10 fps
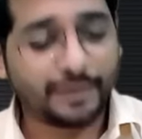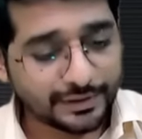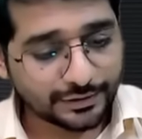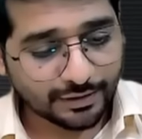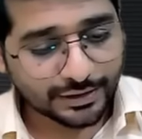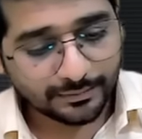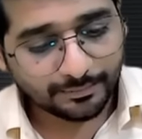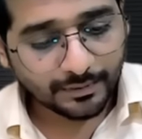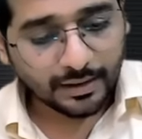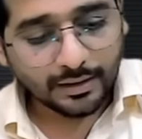
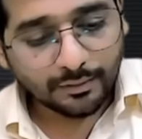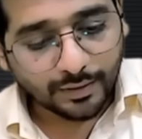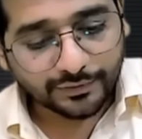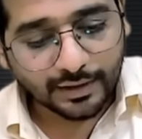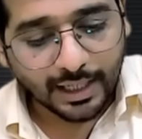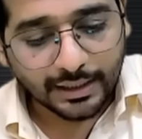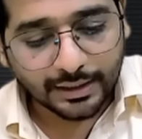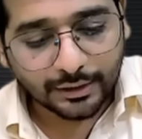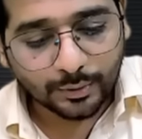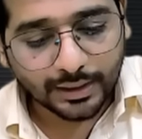registration was
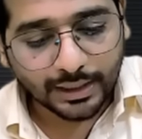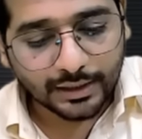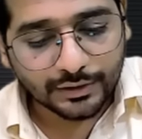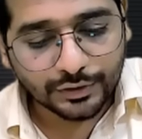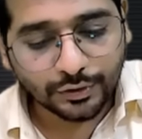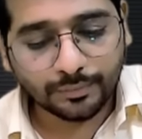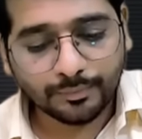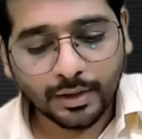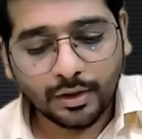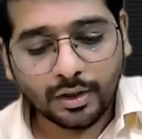granted to an
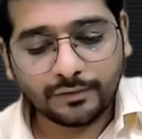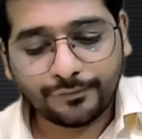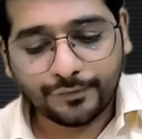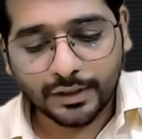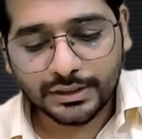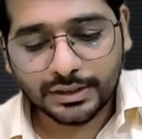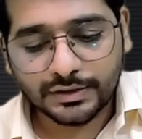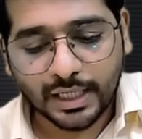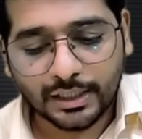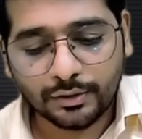NGO on
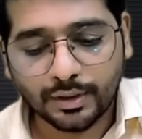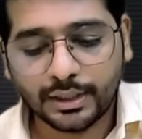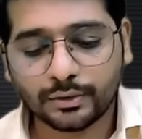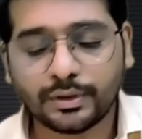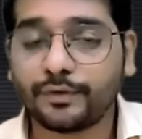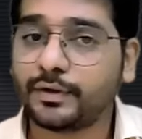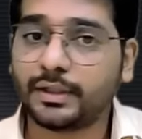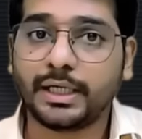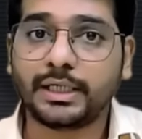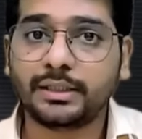1st January
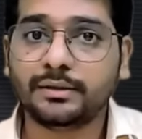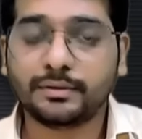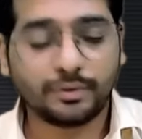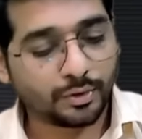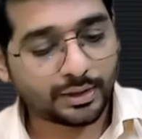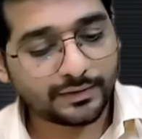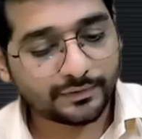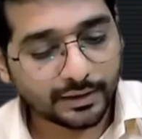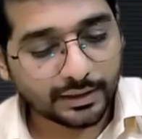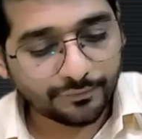2018. Okay,
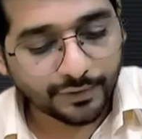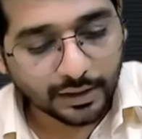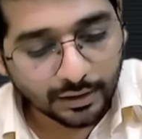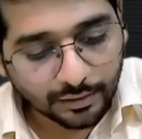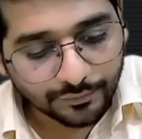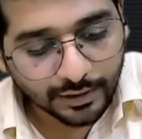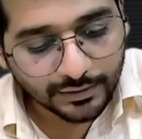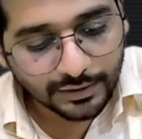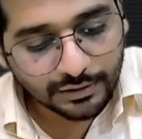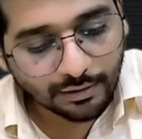certificate of
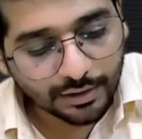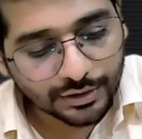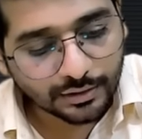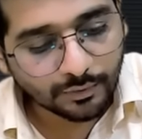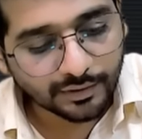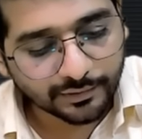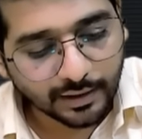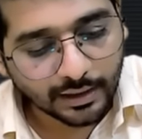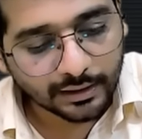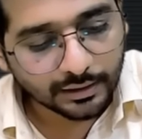registration was
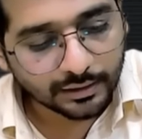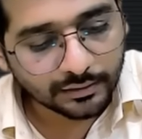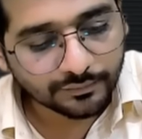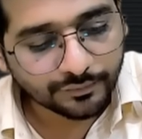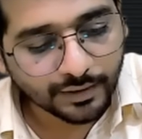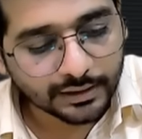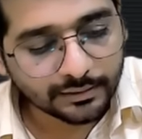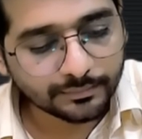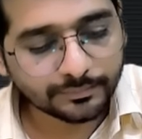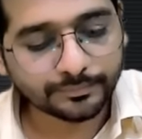granted.
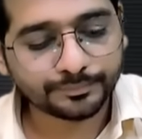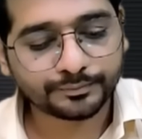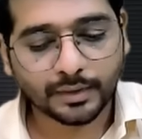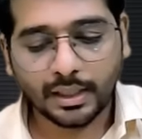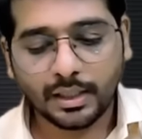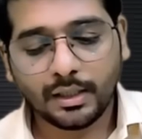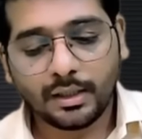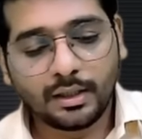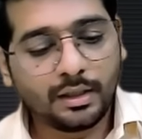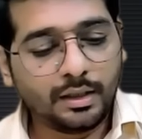Fine.
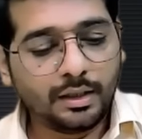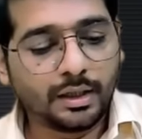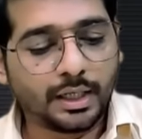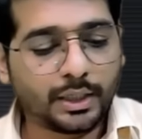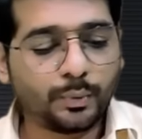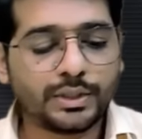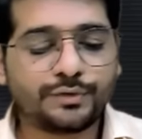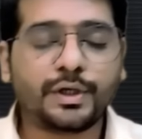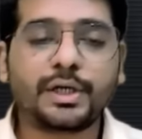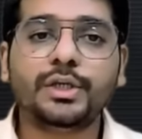A
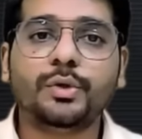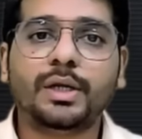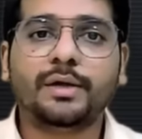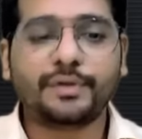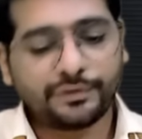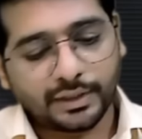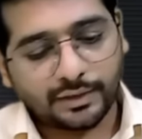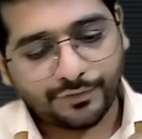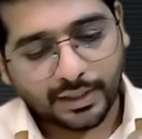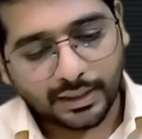request for renewal of the
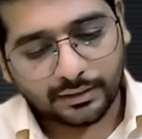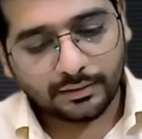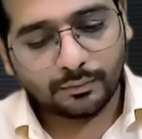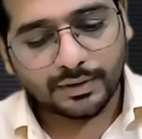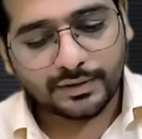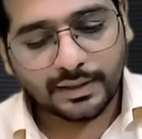certificate was